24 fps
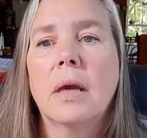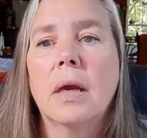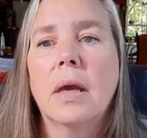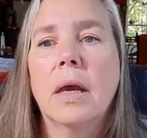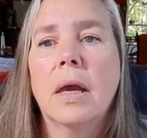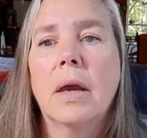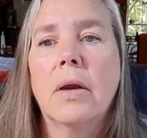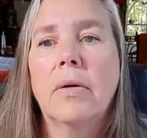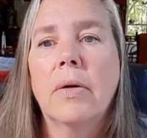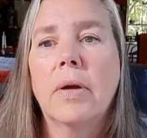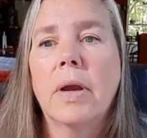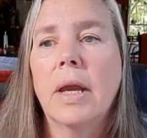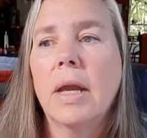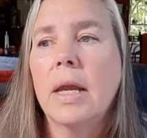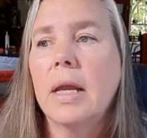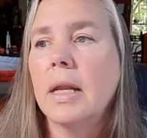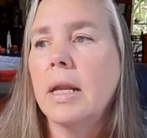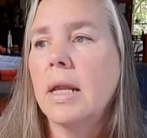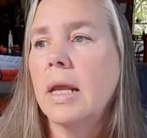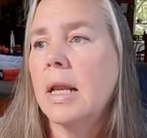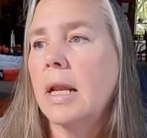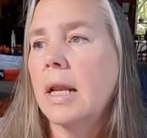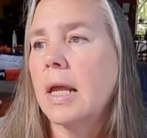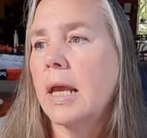All right,
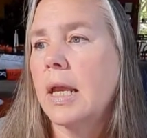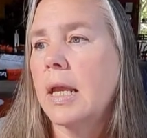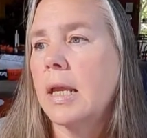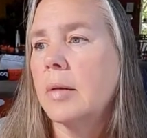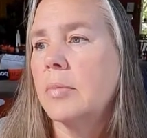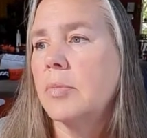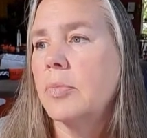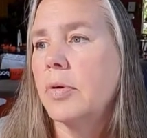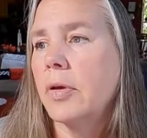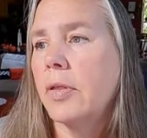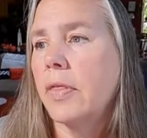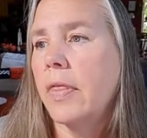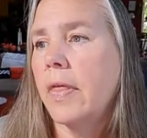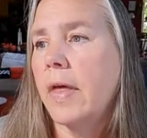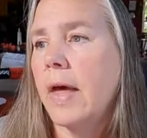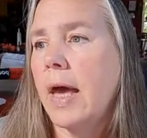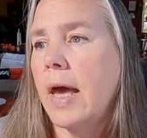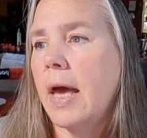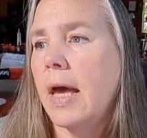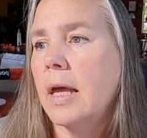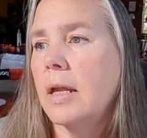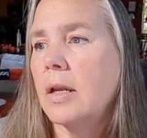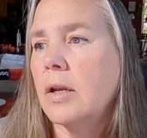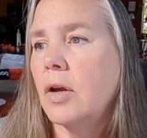and I can put
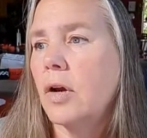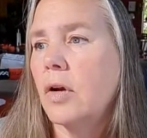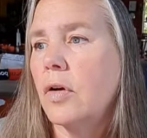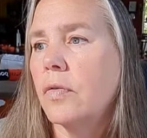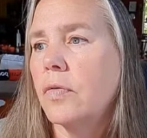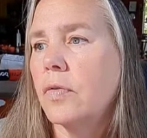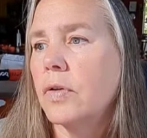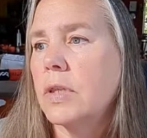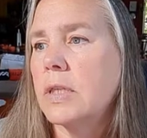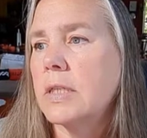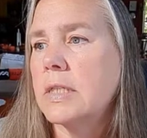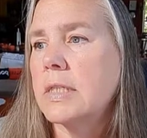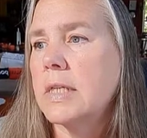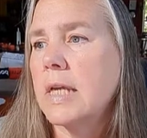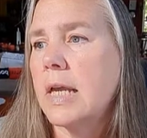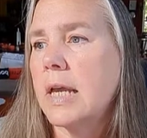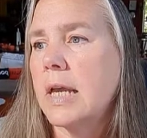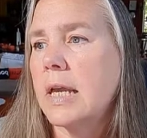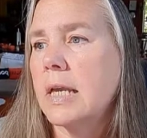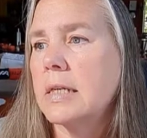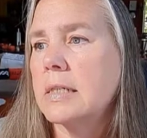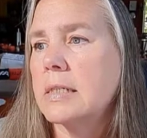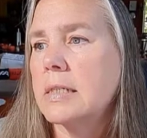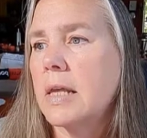that over the
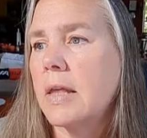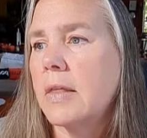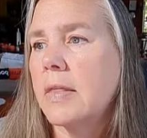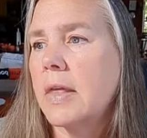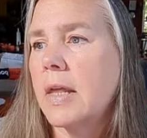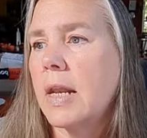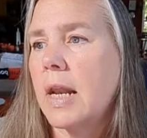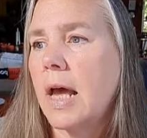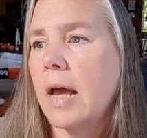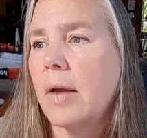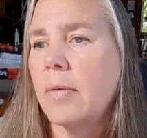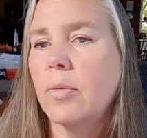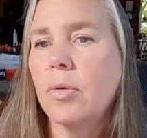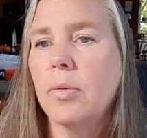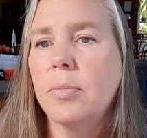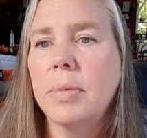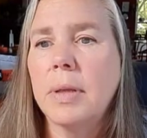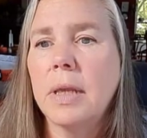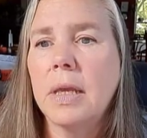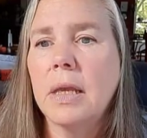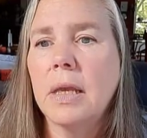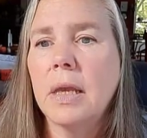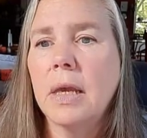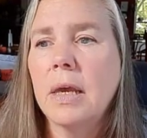days that I will
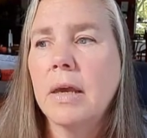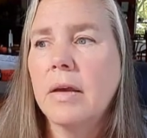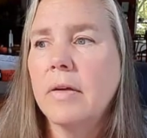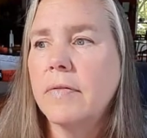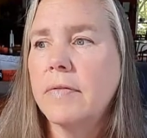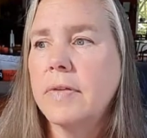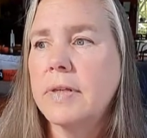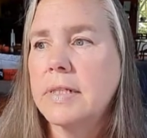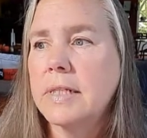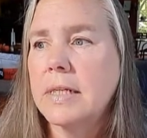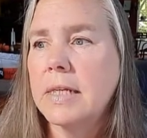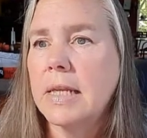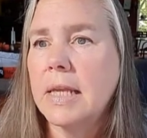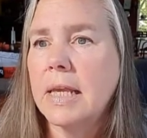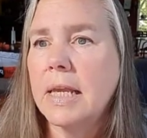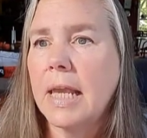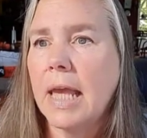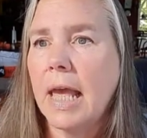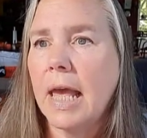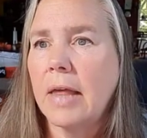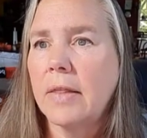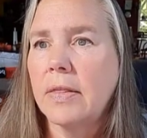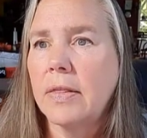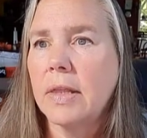be visiting
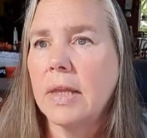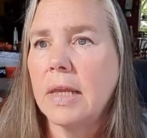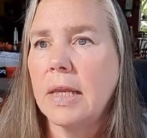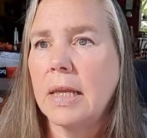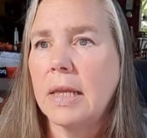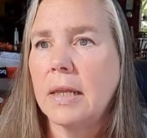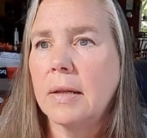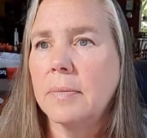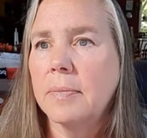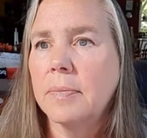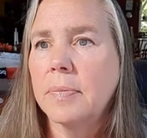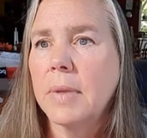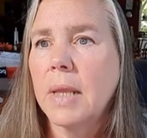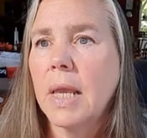Kathleen.